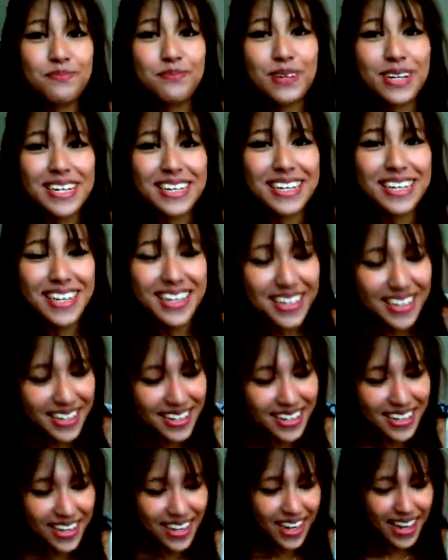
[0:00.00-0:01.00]
But,
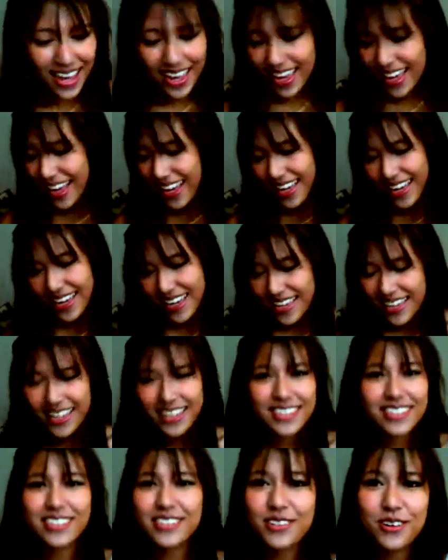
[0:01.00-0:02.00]

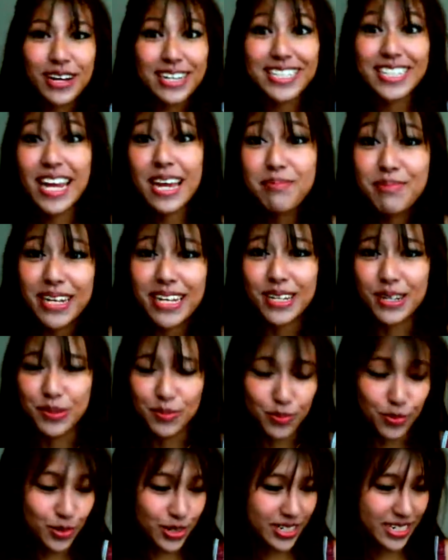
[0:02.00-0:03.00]
so I snapped at
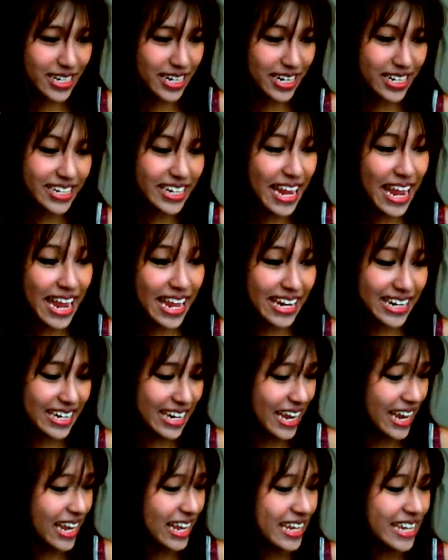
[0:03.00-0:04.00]
him one day,
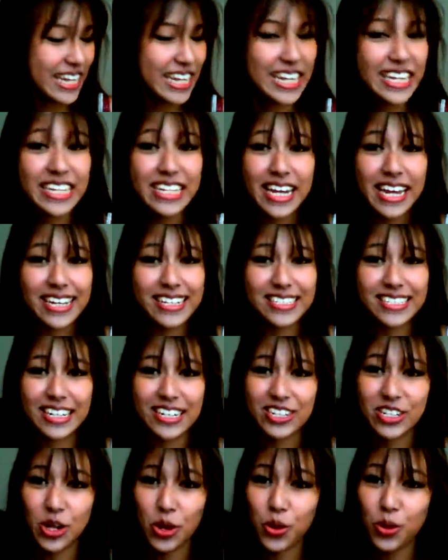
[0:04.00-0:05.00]
and he takes
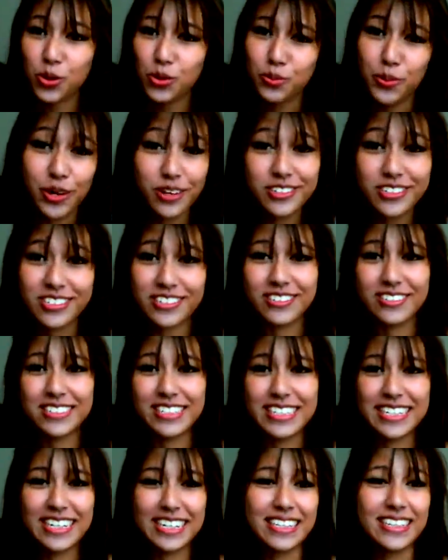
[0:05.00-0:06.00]
it so
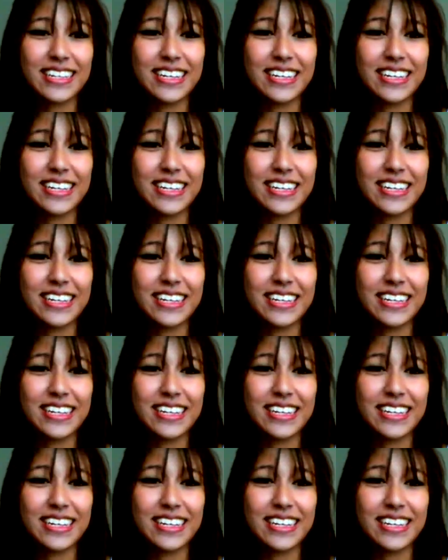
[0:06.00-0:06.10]
personally.